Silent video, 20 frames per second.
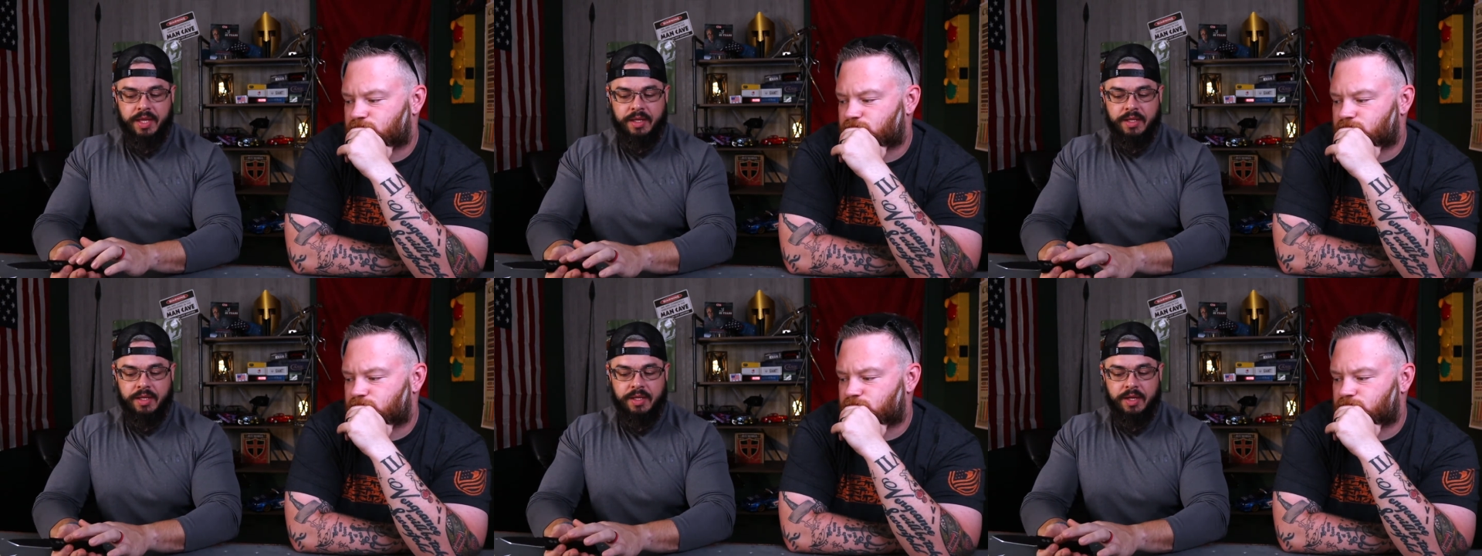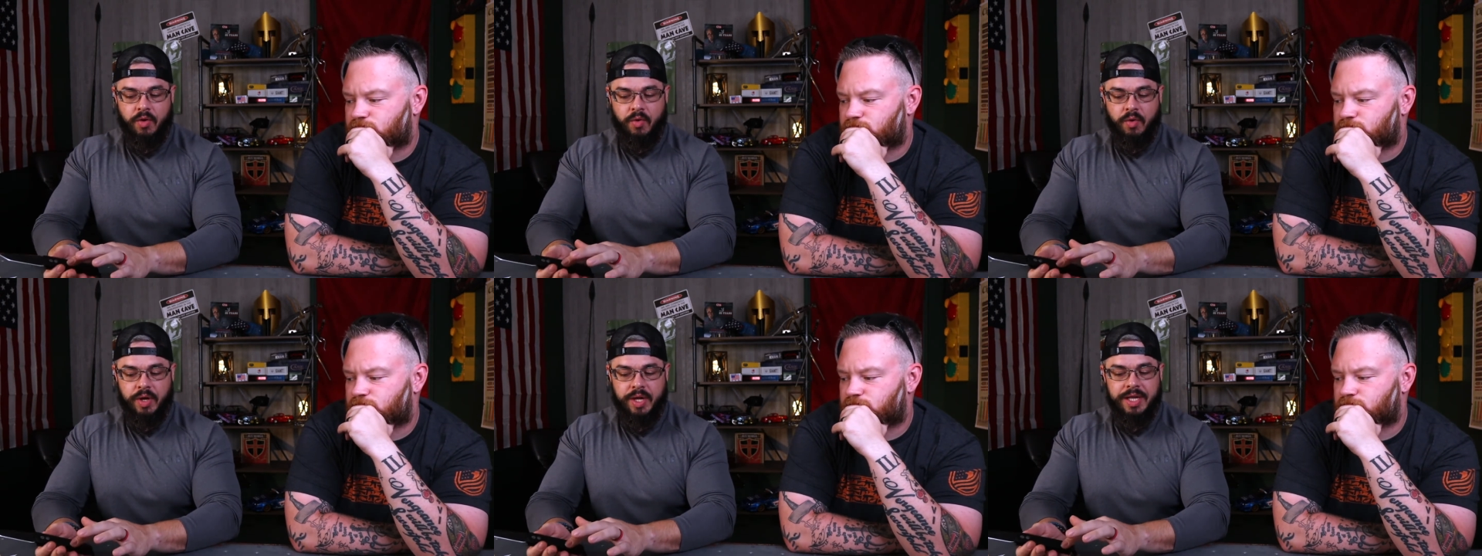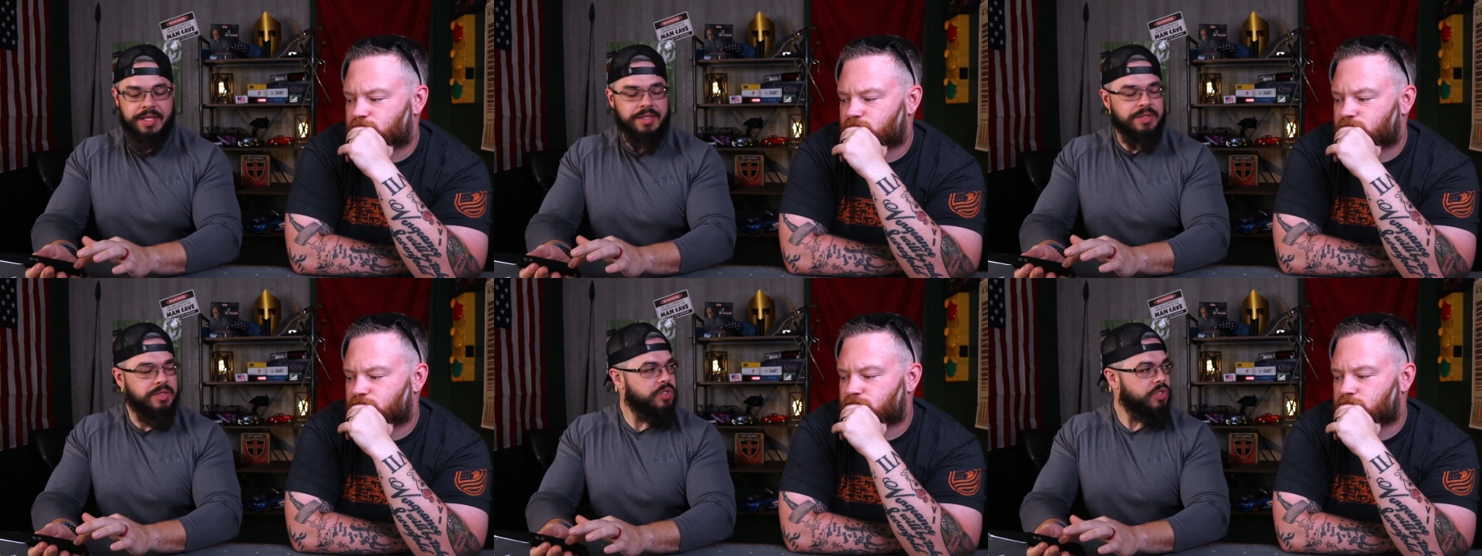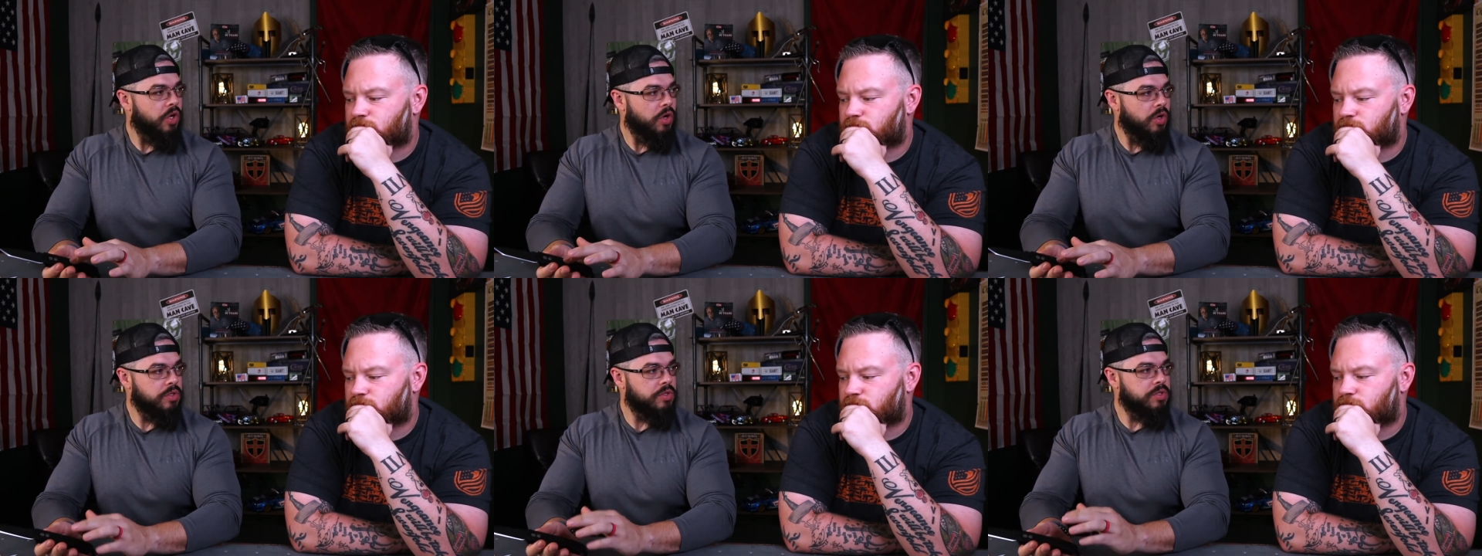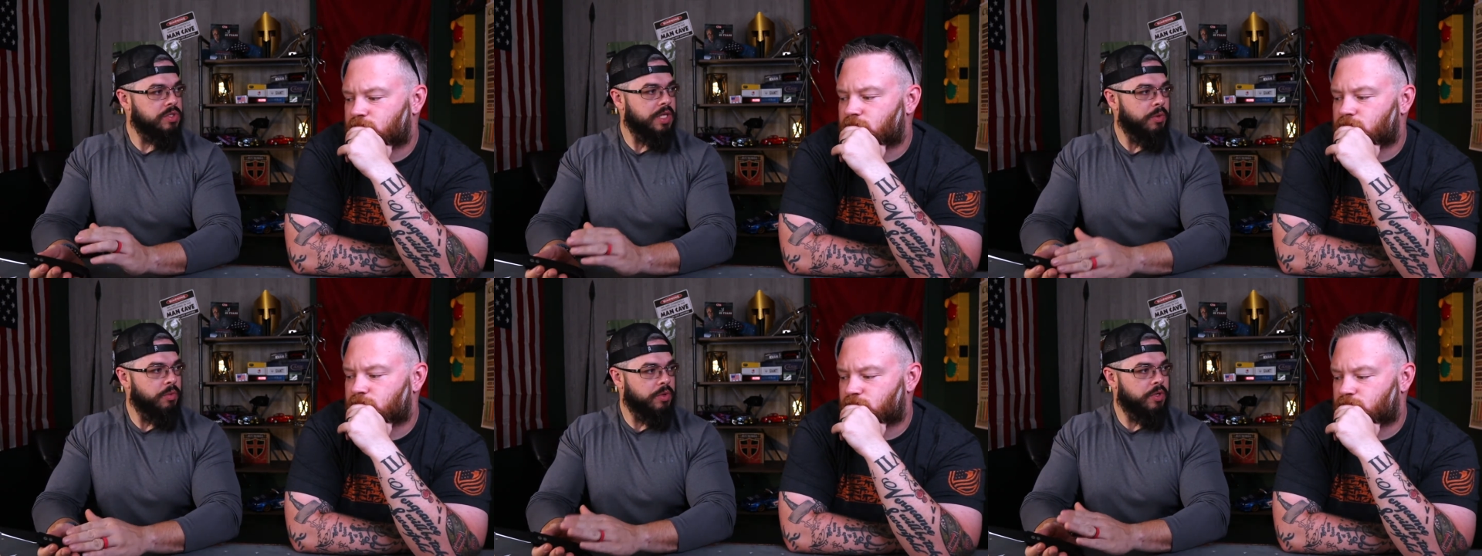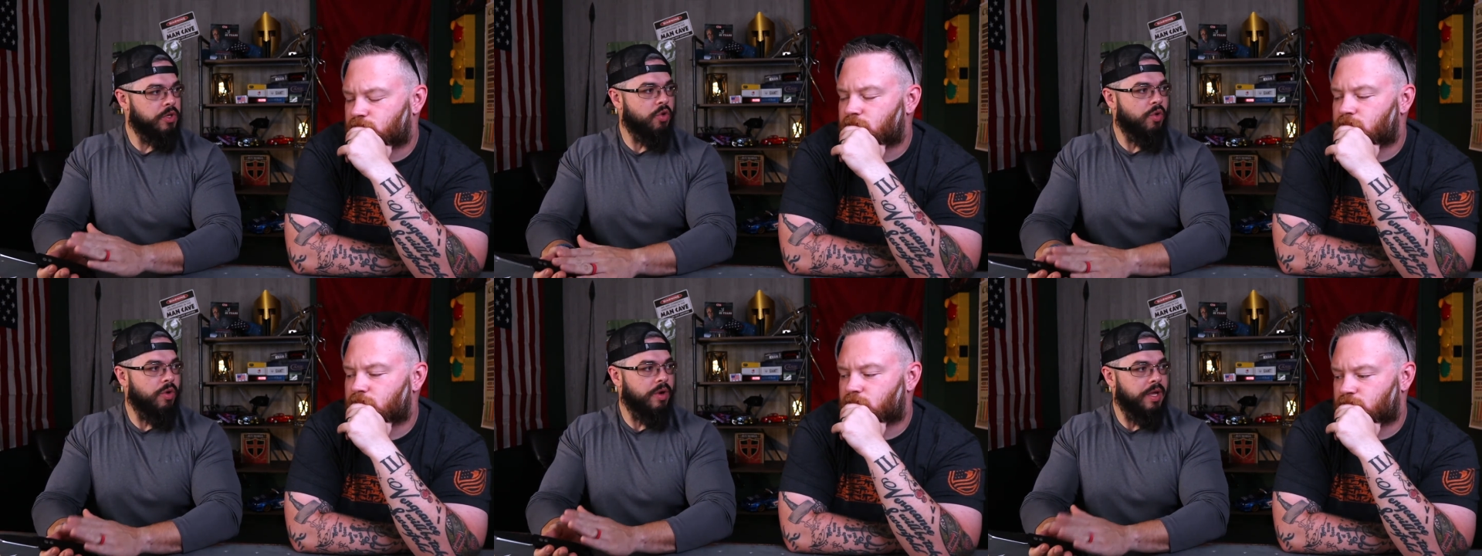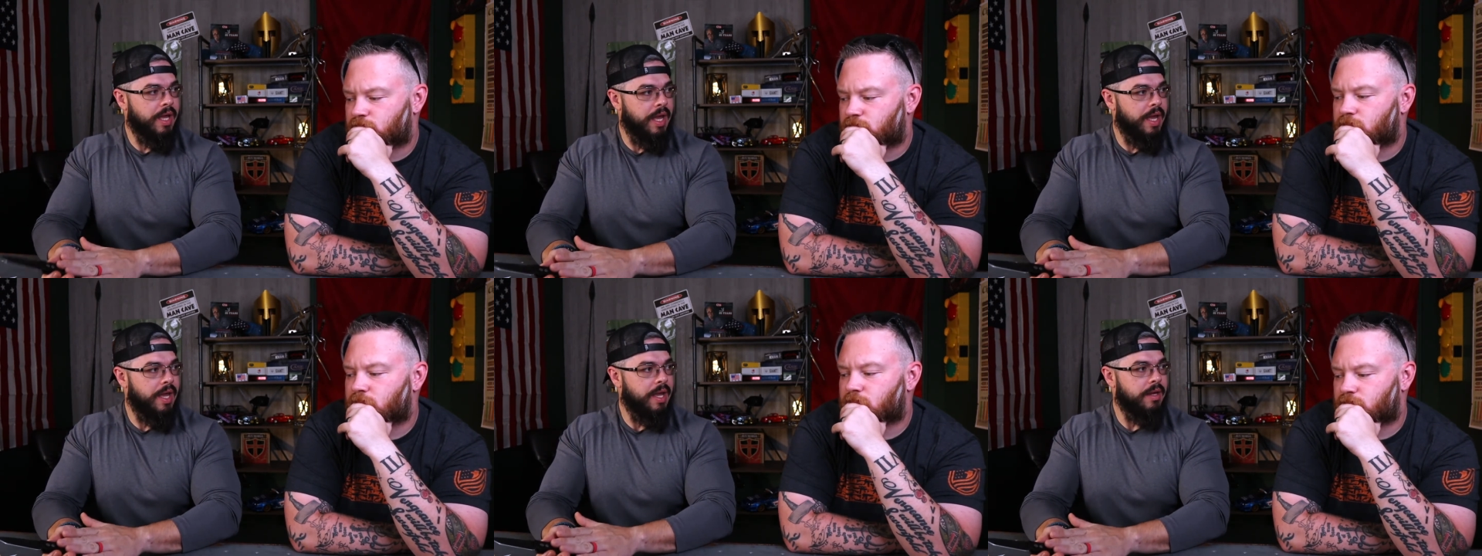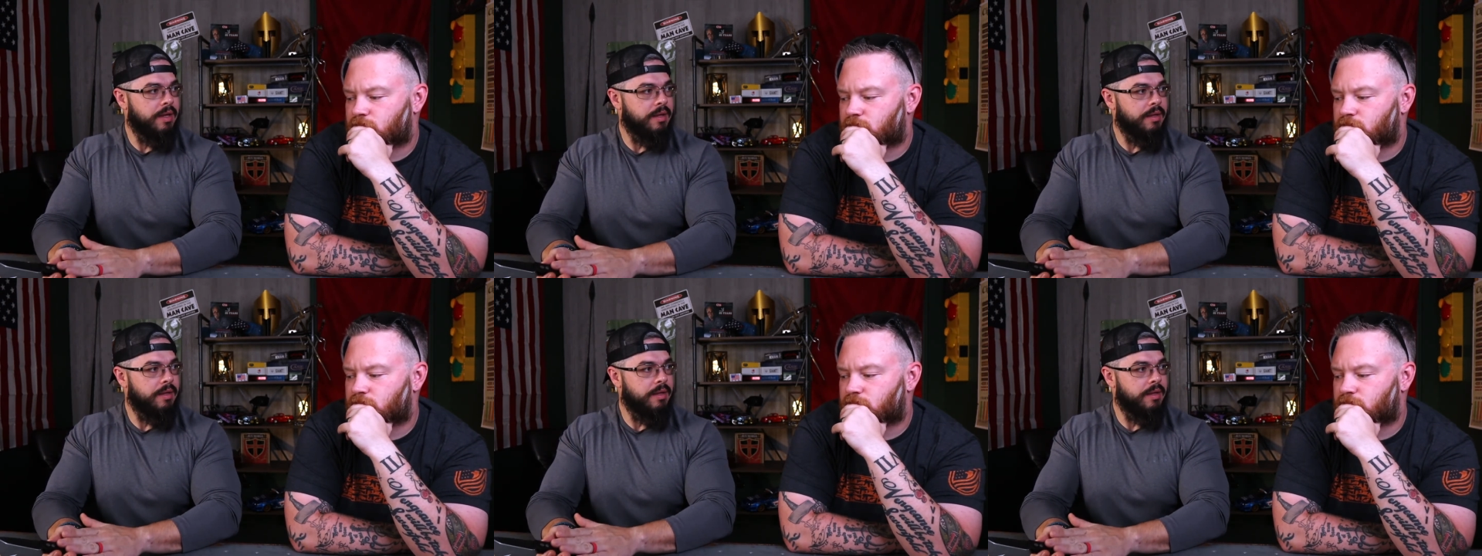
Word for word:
Speaker 1: you know, inserts that would create